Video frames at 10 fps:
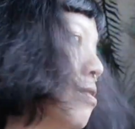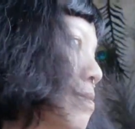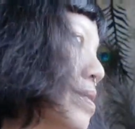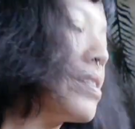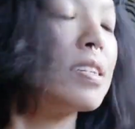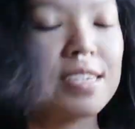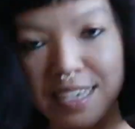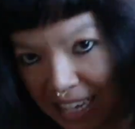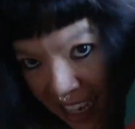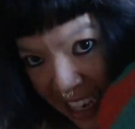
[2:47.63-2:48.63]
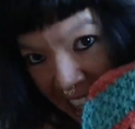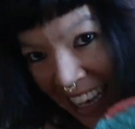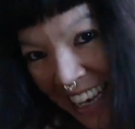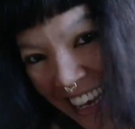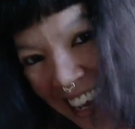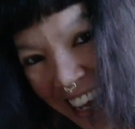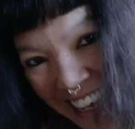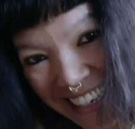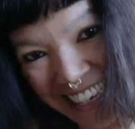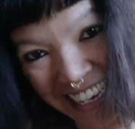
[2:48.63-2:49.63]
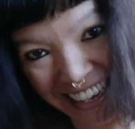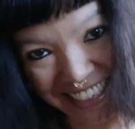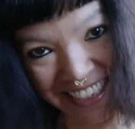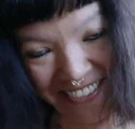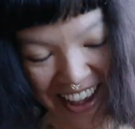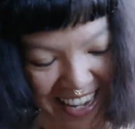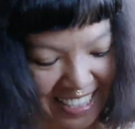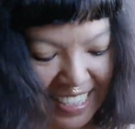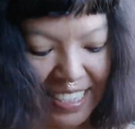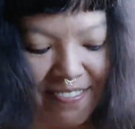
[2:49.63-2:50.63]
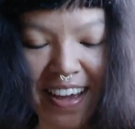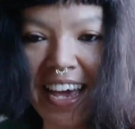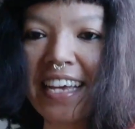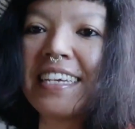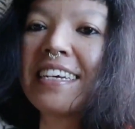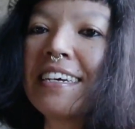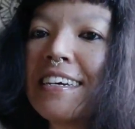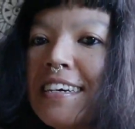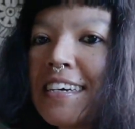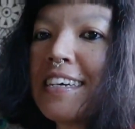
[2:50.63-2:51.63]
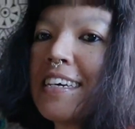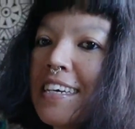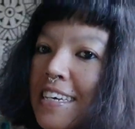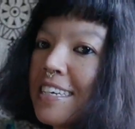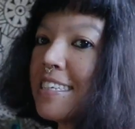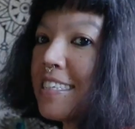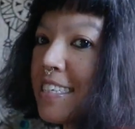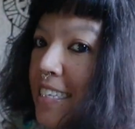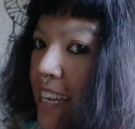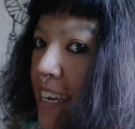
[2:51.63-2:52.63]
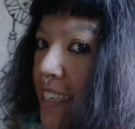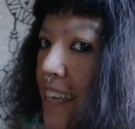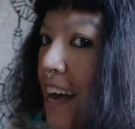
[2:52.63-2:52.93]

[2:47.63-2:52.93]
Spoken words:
oops, you can also wear it this way, just like